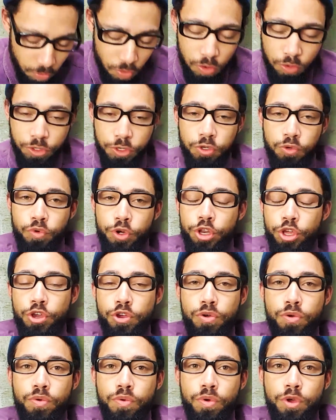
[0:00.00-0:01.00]
course when
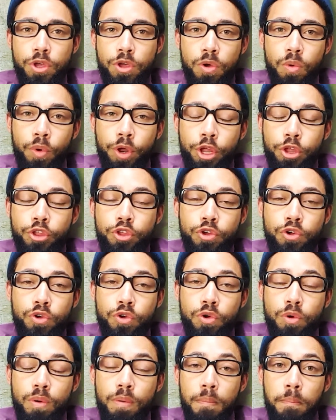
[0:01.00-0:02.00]
you
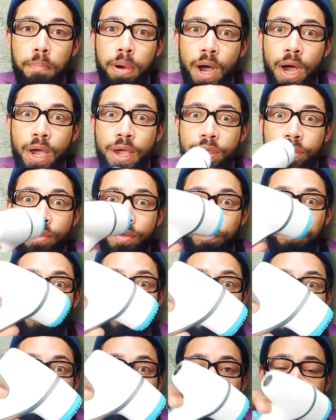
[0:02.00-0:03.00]
do buy the
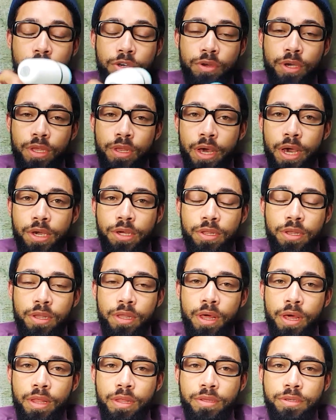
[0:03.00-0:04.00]
product, you can actually
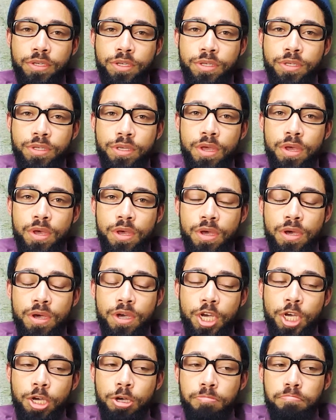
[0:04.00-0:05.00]
then just
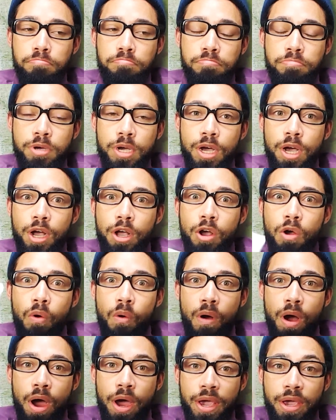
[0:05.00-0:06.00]

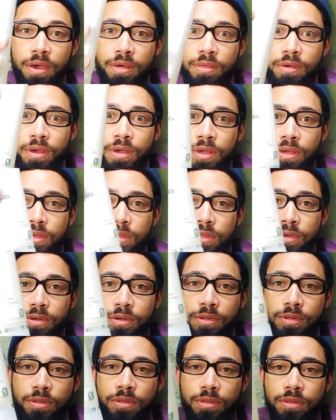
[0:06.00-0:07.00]
acquire these
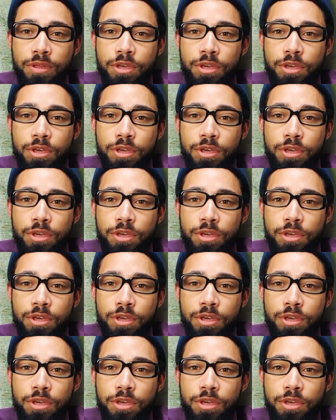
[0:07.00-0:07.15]
little